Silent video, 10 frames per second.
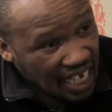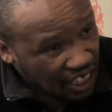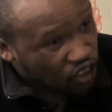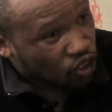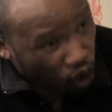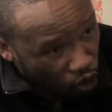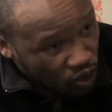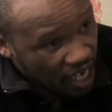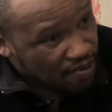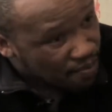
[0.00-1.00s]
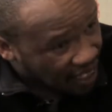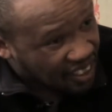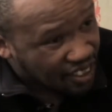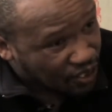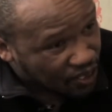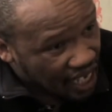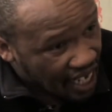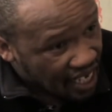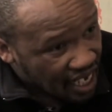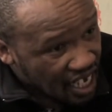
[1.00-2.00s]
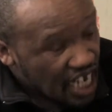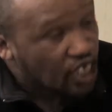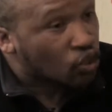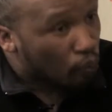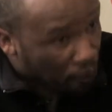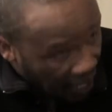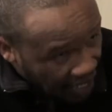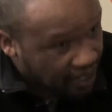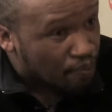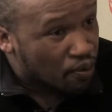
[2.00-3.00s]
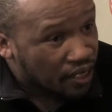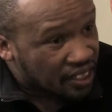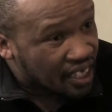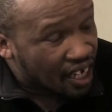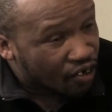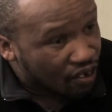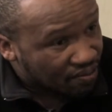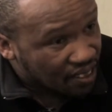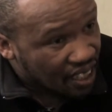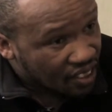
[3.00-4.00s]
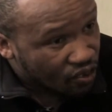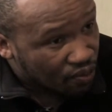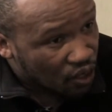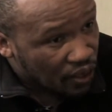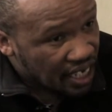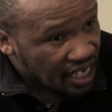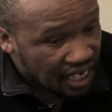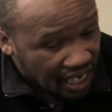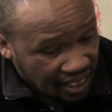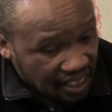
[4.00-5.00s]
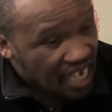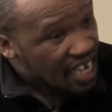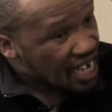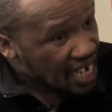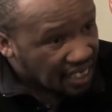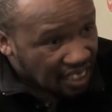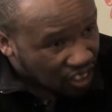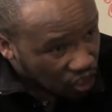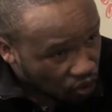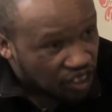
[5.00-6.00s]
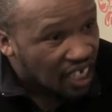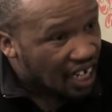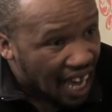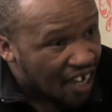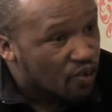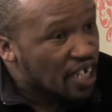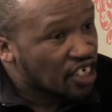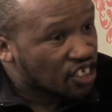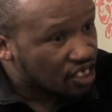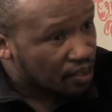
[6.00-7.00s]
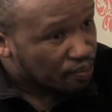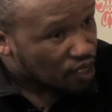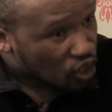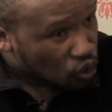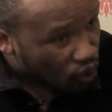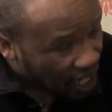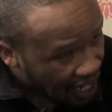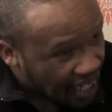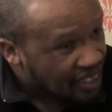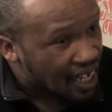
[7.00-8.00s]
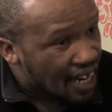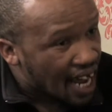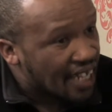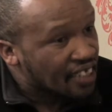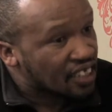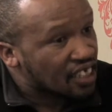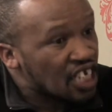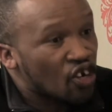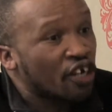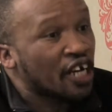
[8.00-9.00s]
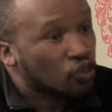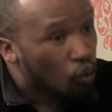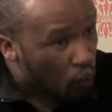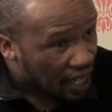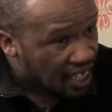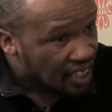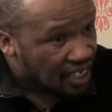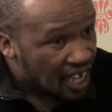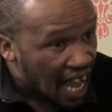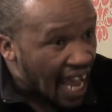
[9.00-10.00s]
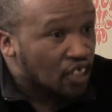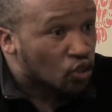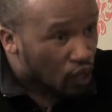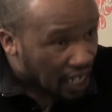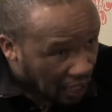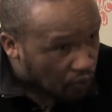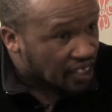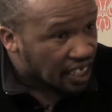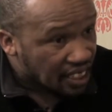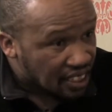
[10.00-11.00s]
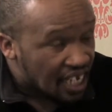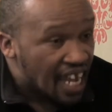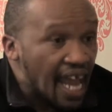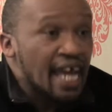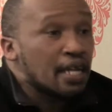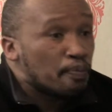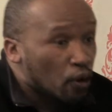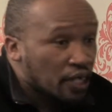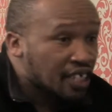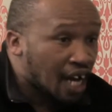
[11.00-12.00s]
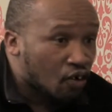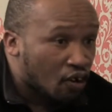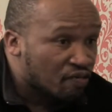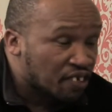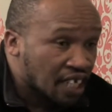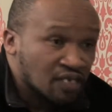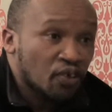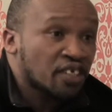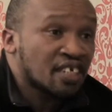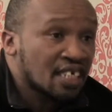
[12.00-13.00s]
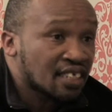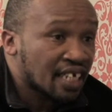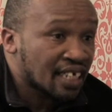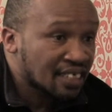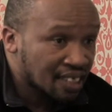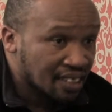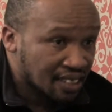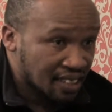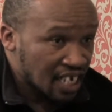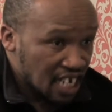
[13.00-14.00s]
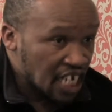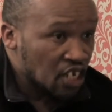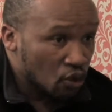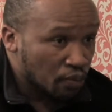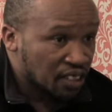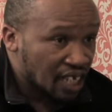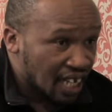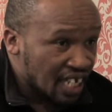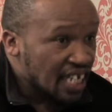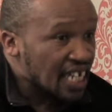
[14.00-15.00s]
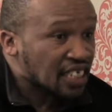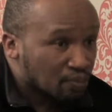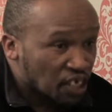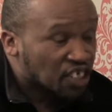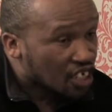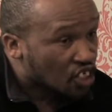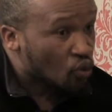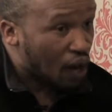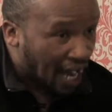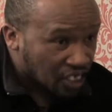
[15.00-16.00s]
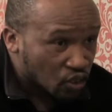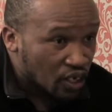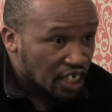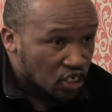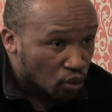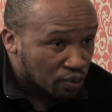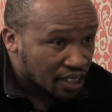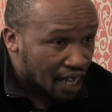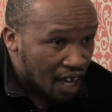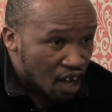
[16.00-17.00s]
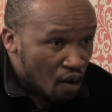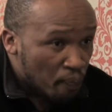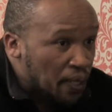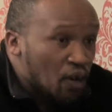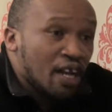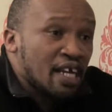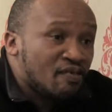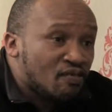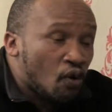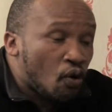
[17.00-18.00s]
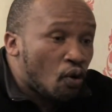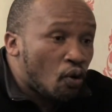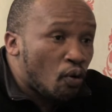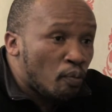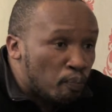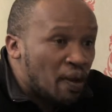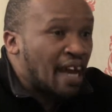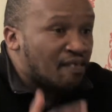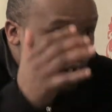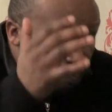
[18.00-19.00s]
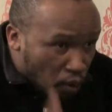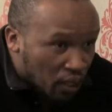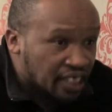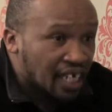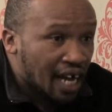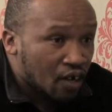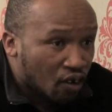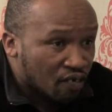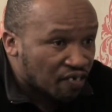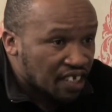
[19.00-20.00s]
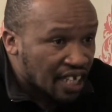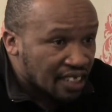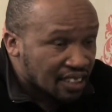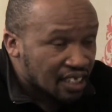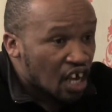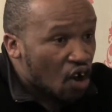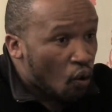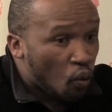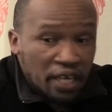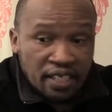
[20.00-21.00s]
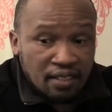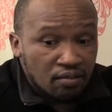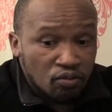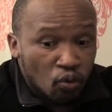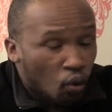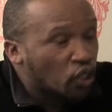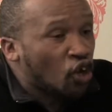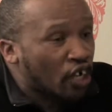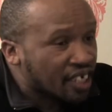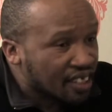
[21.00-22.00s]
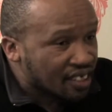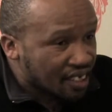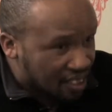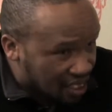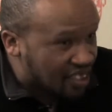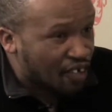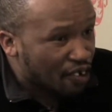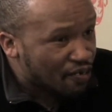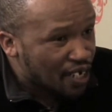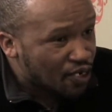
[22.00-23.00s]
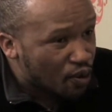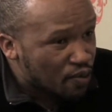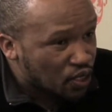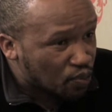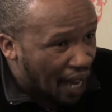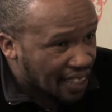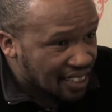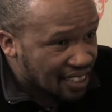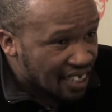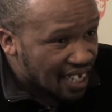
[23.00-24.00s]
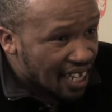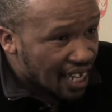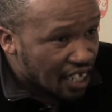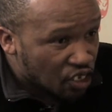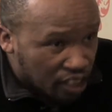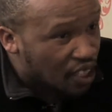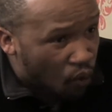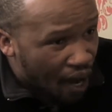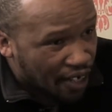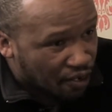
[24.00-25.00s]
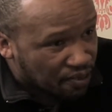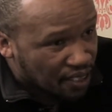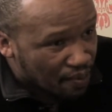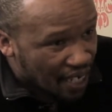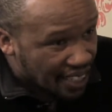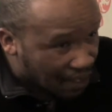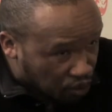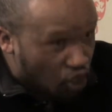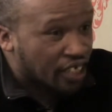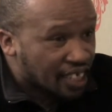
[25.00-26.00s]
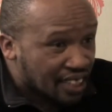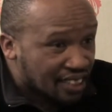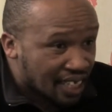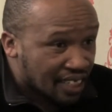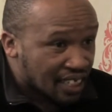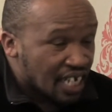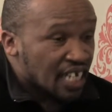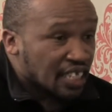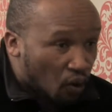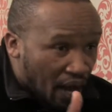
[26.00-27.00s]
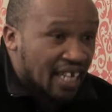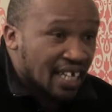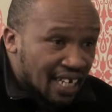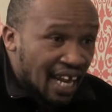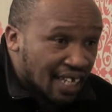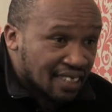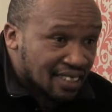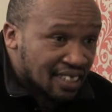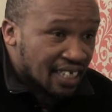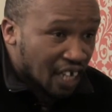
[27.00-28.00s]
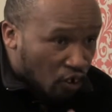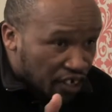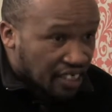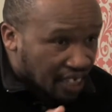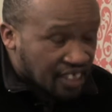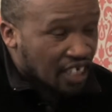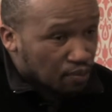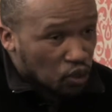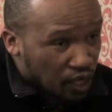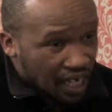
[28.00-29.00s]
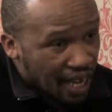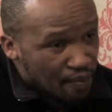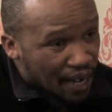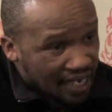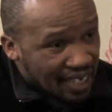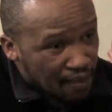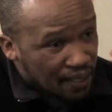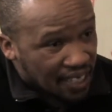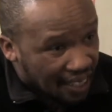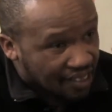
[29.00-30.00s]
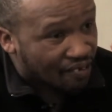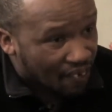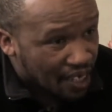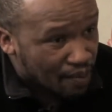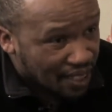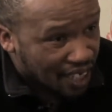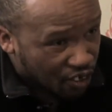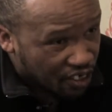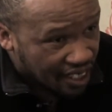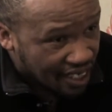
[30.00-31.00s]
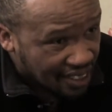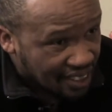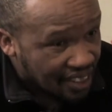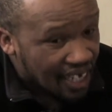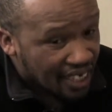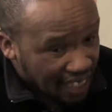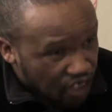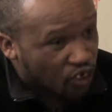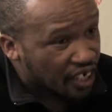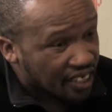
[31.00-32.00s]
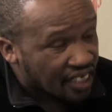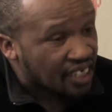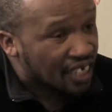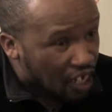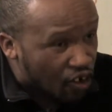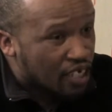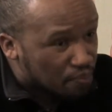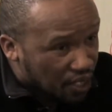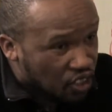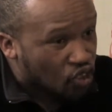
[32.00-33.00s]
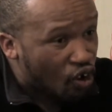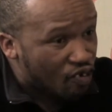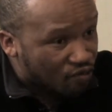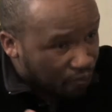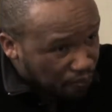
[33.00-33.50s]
Its role and mission today is to break the political confidence of the working class. It is using language to characterize in order to weaken and to liquidate any political confidence, for instance, that exists in Numsa. Its mission is to isolate Numsa purely for having political confidence with who taught us that? The South African Communist Party, not the one of Zimande. They have taught us that the working class, the contradiction between labor and capital is a fundamental contradiction. That contradiction can only be resolved